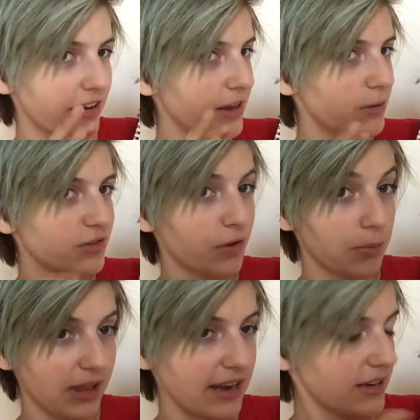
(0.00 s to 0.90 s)
was for
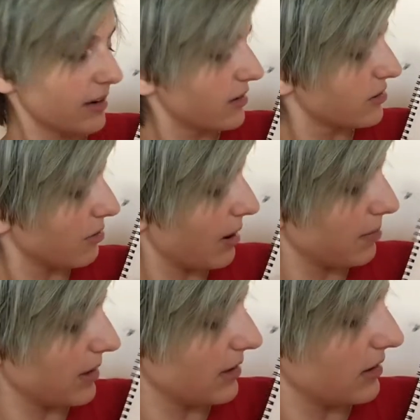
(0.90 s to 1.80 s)
blending, so I
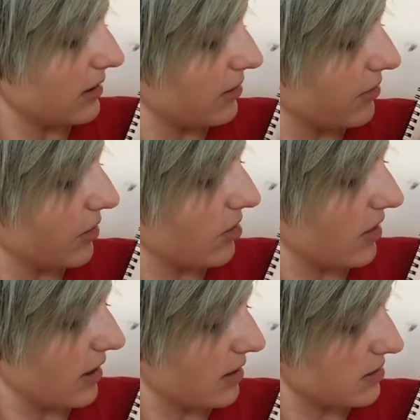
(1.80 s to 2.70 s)
blended a few
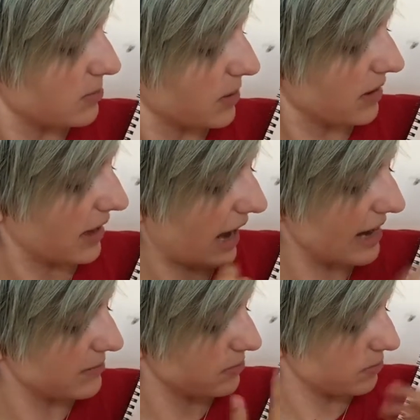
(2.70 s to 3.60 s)
things, but
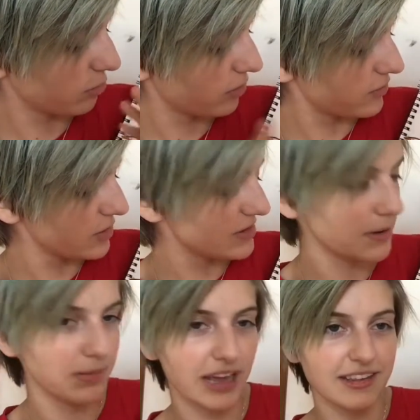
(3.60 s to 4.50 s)
I refuse to
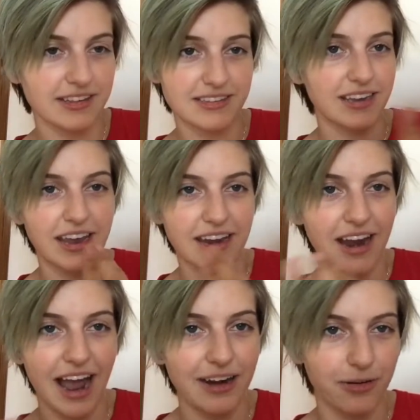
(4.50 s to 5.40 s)
blend the skin.
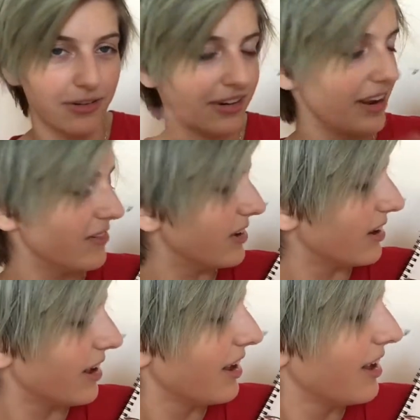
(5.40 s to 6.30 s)
I don't
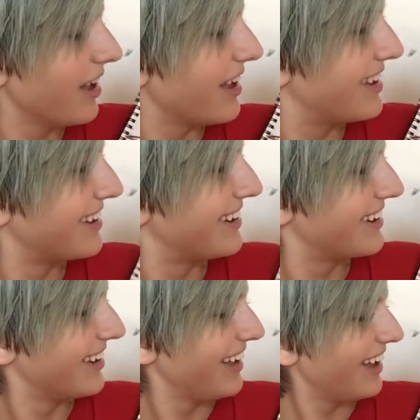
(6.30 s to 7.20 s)
even
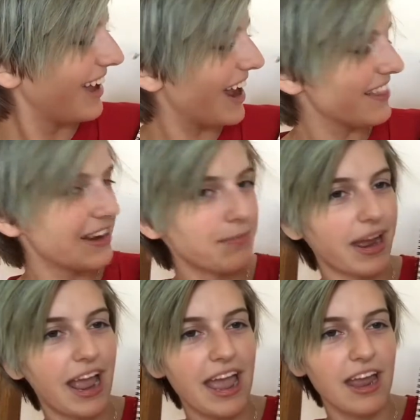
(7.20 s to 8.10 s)
And then
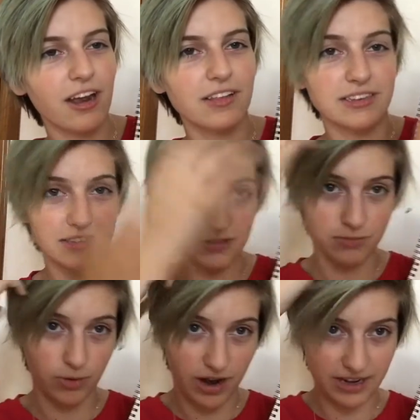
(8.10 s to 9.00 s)
my hair, this is
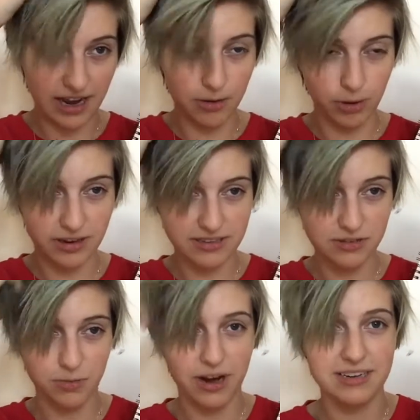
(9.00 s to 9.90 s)
where
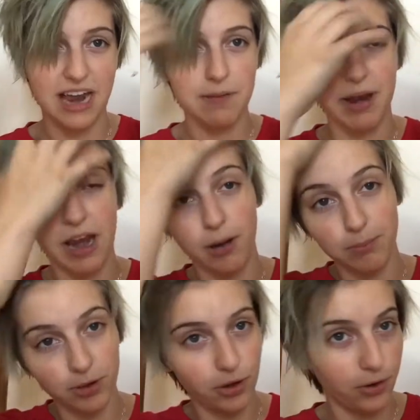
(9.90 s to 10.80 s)
I dyed my hair
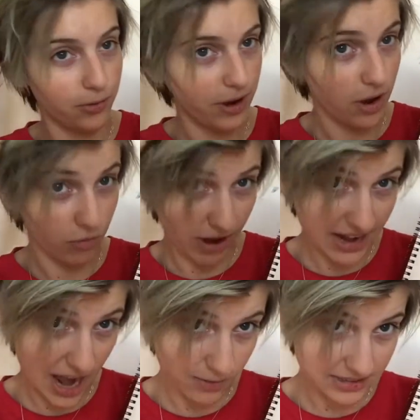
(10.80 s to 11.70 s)
blue. Right
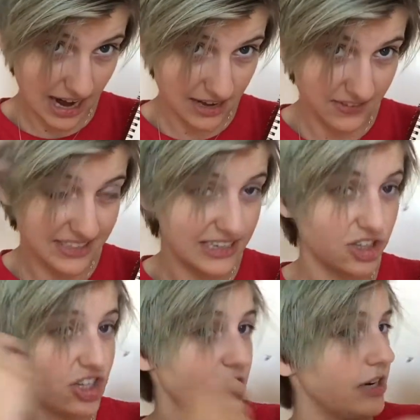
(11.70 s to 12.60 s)
now it's kind of a dingy